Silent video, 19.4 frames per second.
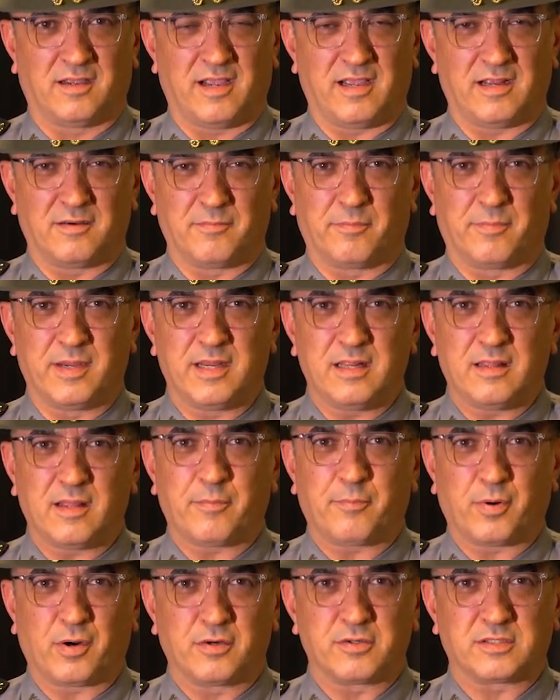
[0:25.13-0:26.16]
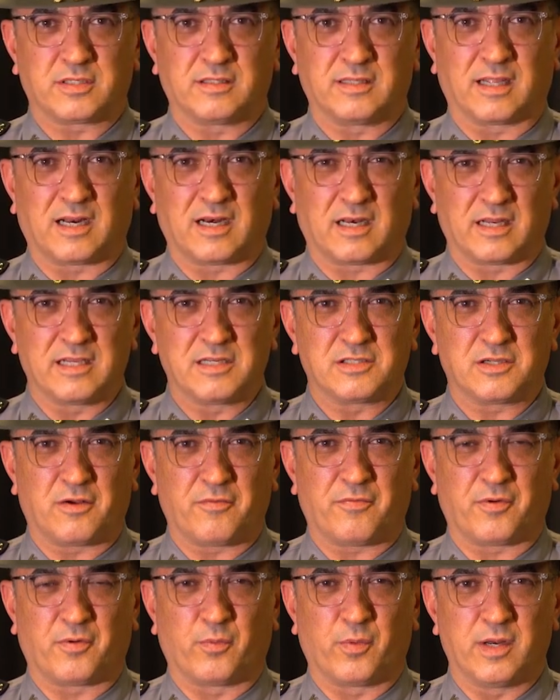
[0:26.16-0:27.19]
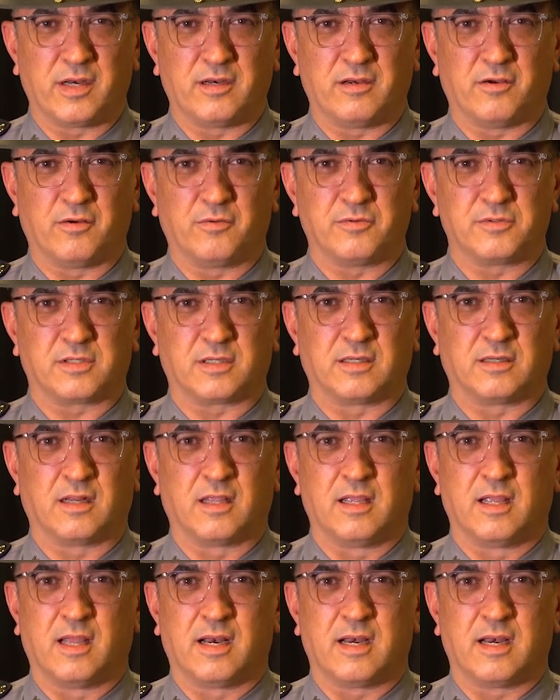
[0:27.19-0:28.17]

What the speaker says: and be that person that cleans off their windows and